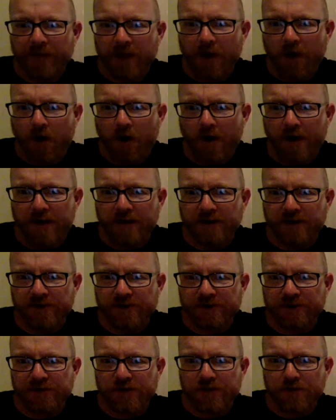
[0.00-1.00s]
Hi,
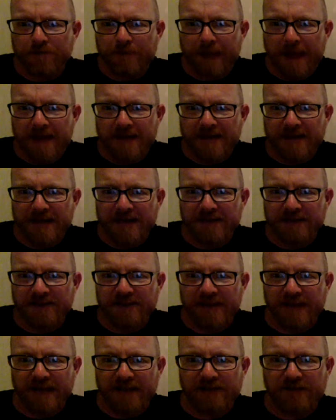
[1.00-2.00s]
too bad
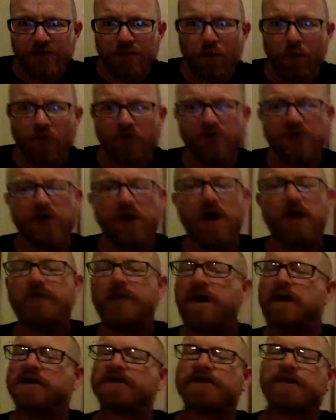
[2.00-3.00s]
internet to watch live.
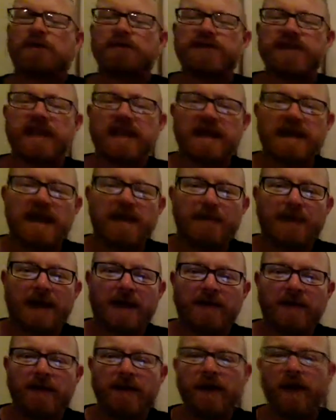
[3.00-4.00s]
Ah, sorry to hear that,
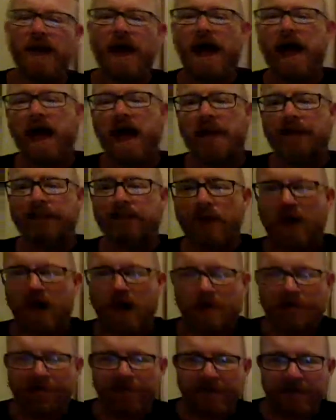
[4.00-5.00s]
man.
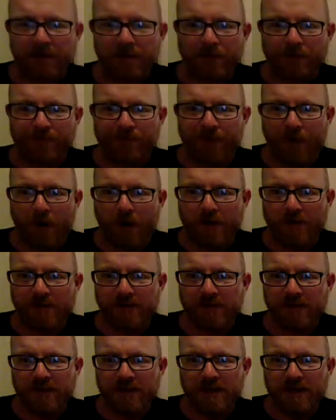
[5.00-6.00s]
Hopefully you'll
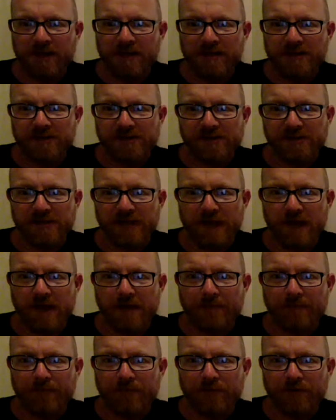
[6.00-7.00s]
find
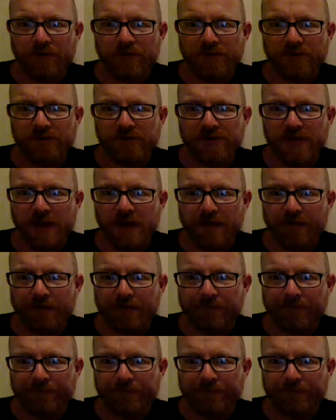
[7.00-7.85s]
some good stuff.